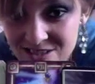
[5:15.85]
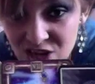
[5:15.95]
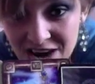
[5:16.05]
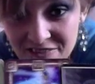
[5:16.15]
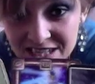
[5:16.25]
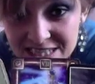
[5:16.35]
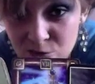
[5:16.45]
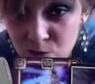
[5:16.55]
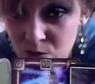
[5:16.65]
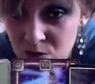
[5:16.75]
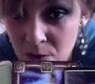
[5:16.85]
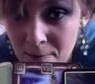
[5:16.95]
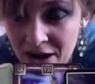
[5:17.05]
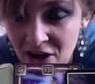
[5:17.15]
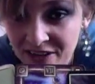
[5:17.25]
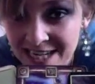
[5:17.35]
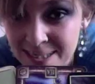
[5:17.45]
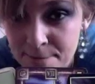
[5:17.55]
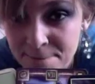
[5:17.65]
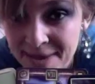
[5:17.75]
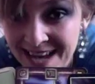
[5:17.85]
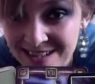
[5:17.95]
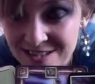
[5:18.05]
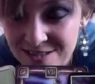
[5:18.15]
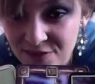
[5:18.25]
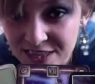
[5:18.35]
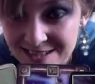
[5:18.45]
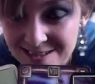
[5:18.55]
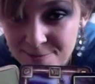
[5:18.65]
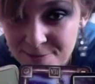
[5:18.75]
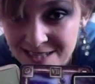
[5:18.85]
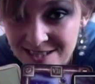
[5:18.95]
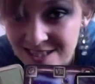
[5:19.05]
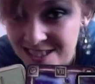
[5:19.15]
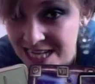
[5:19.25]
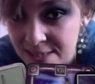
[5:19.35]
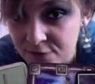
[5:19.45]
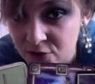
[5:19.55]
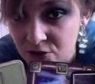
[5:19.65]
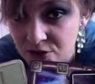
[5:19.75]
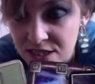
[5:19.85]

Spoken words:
Chariot is also about needing balance for things to be successful.